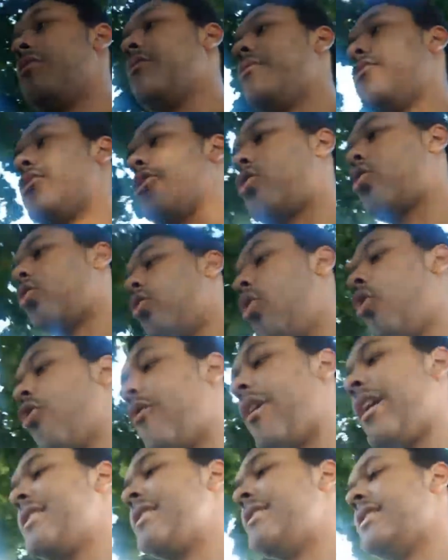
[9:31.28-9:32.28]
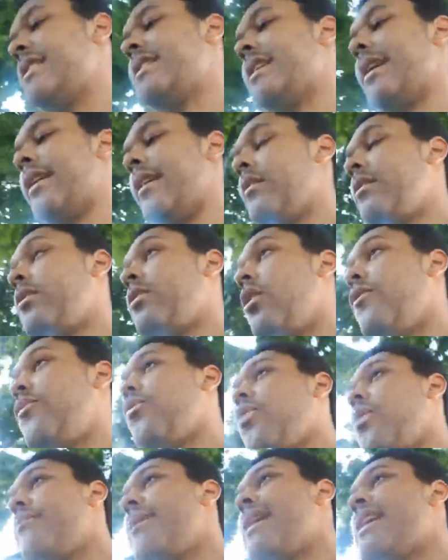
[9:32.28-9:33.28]
the core idea of
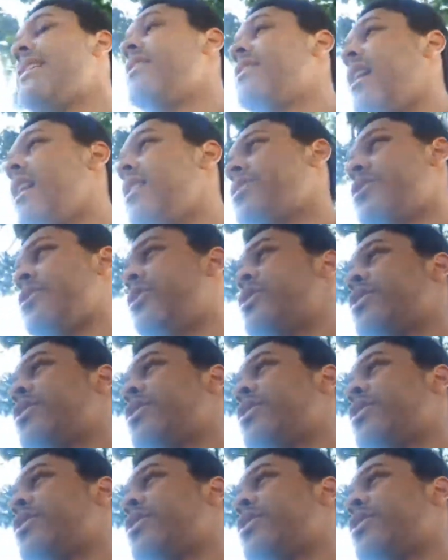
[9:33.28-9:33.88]
what made gacha